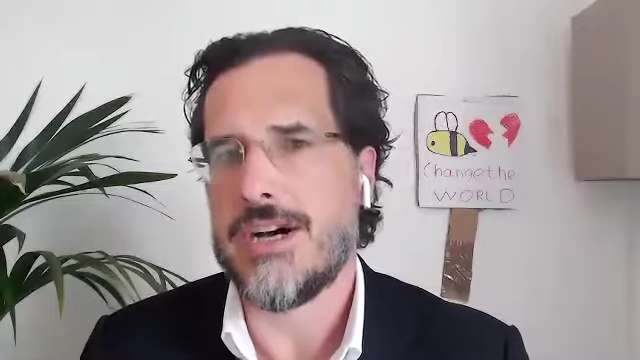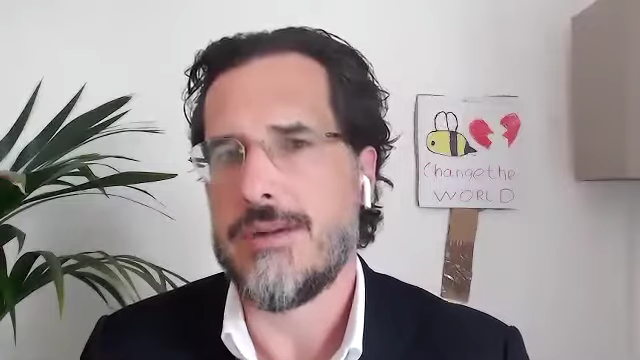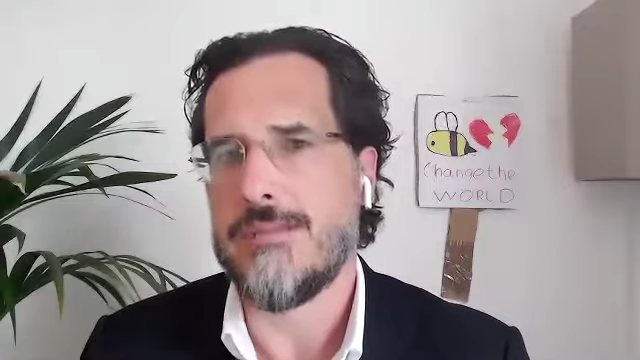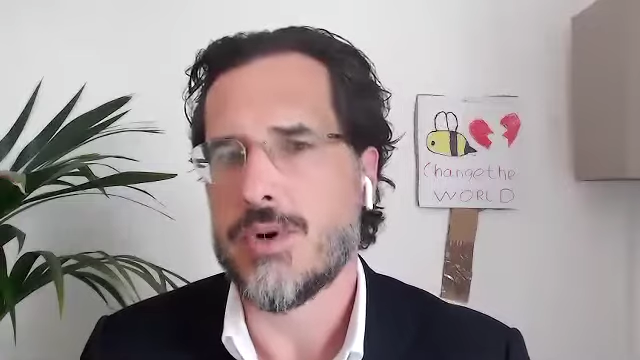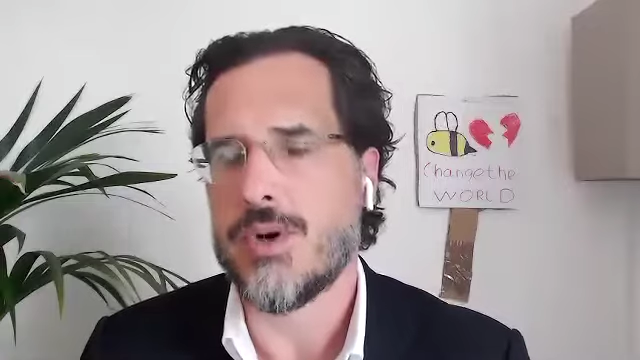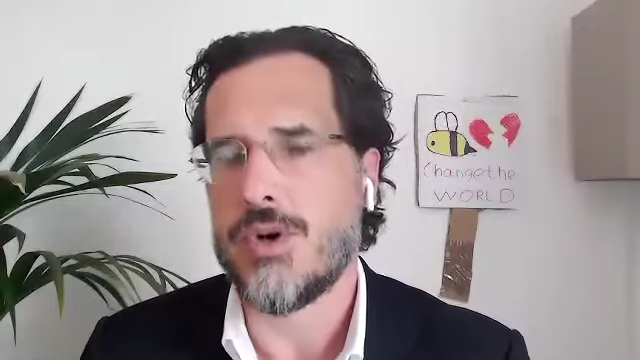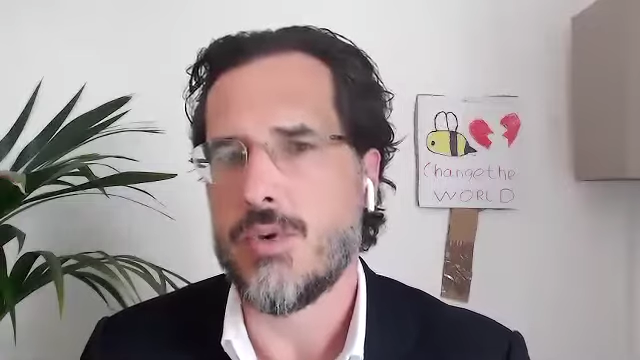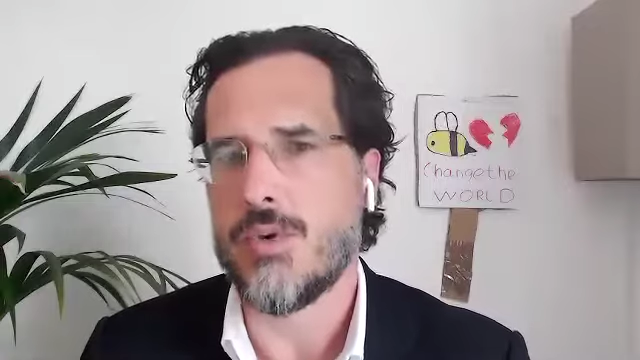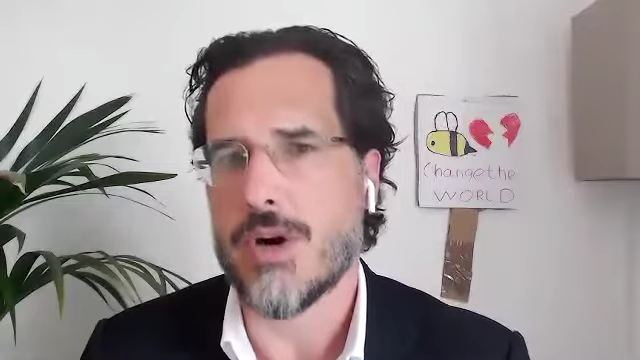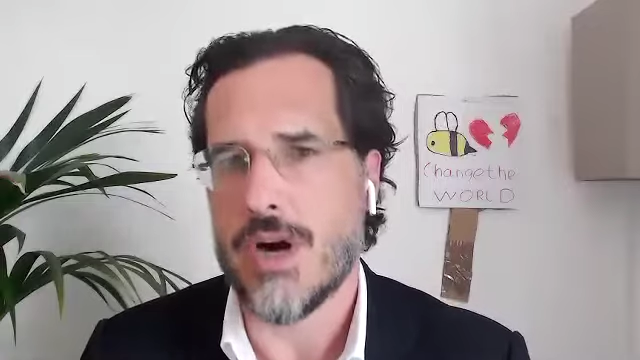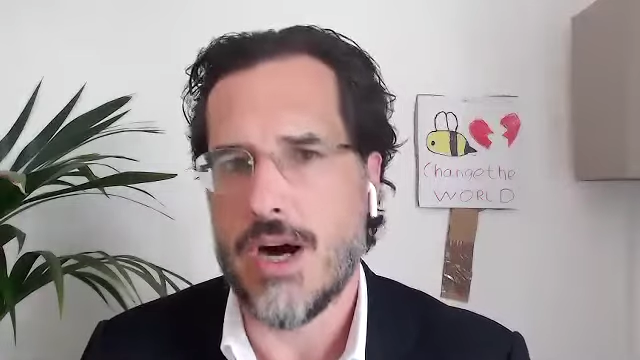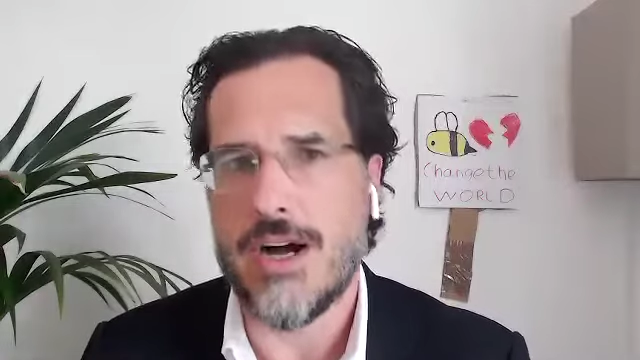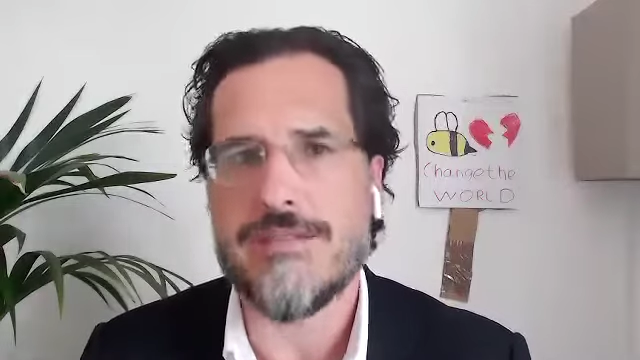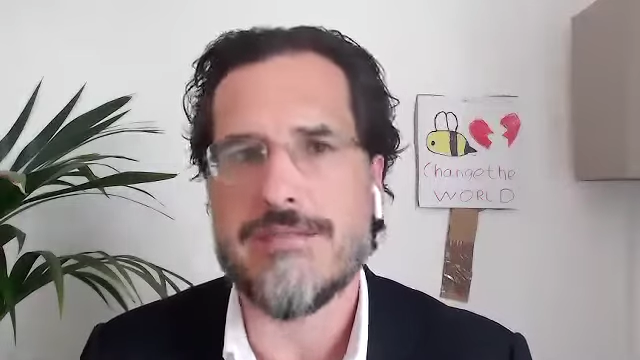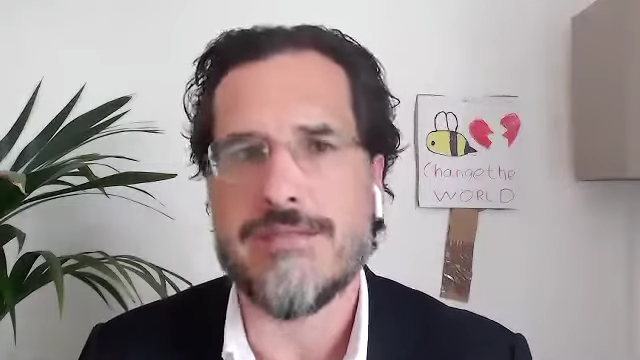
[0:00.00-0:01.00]
who were
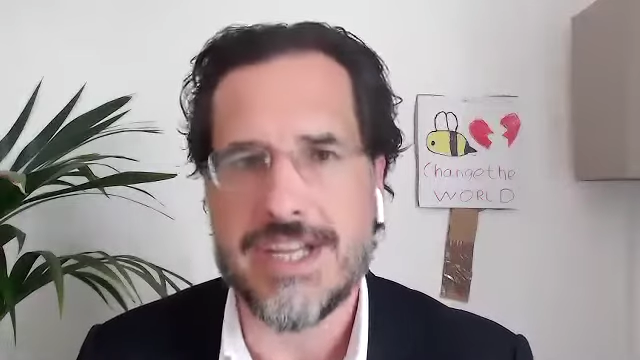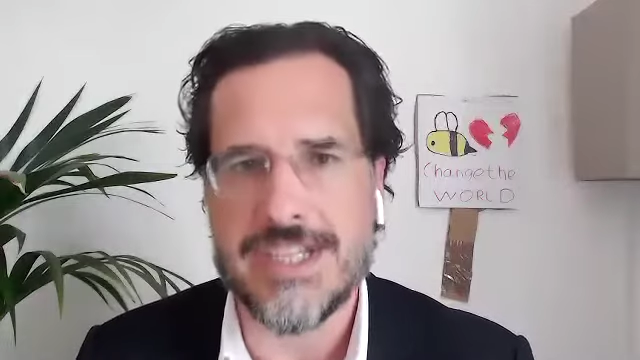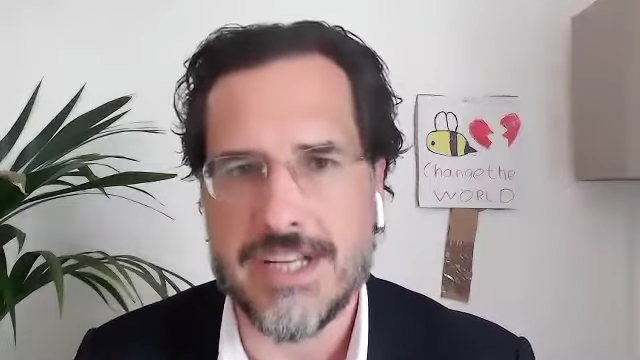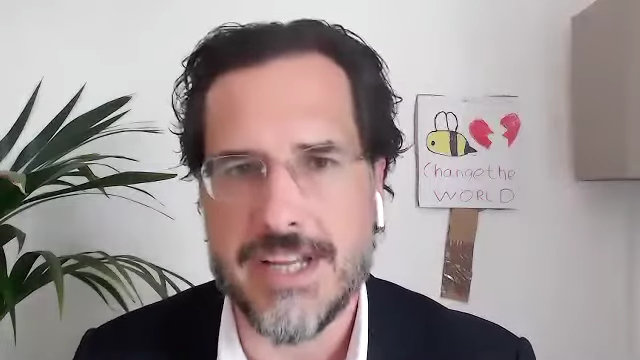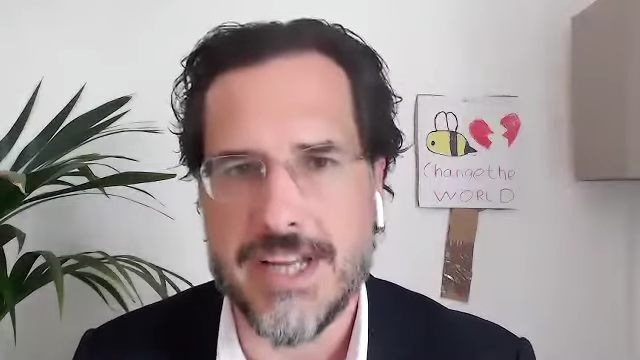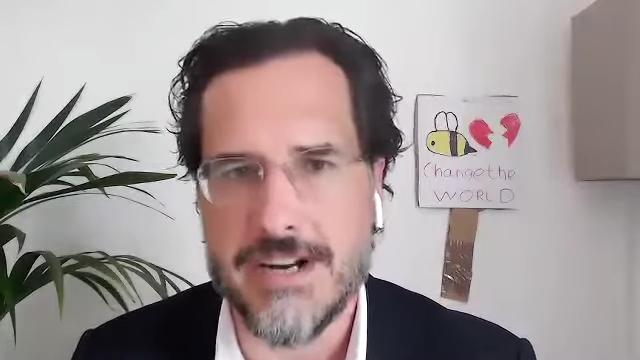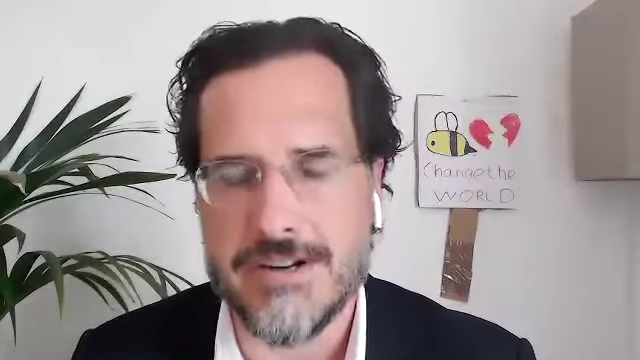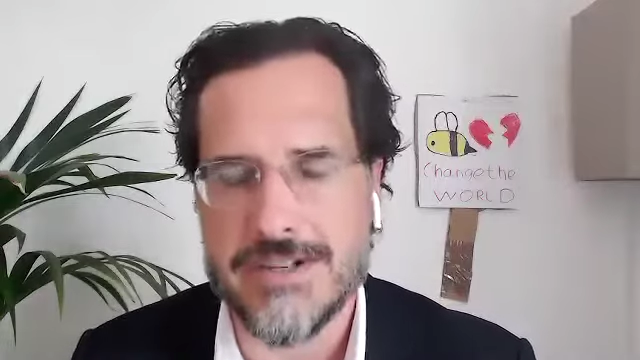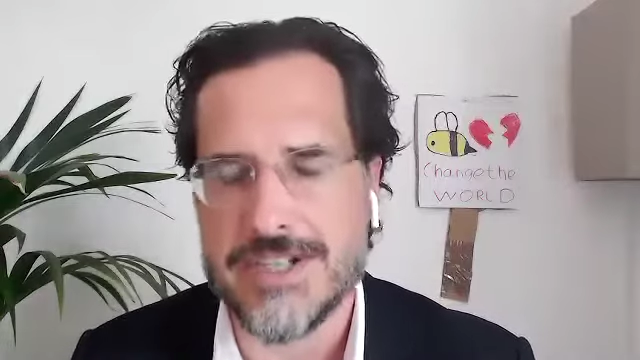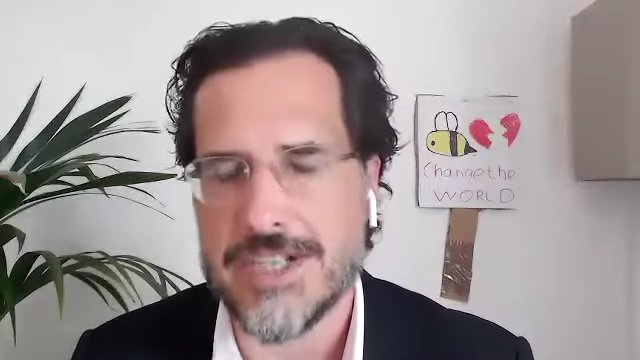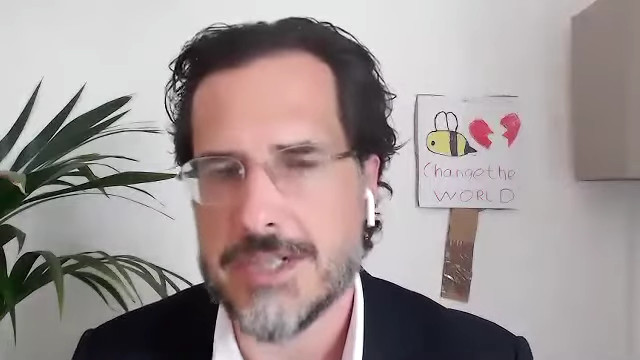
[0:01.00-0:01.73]
on ventilators in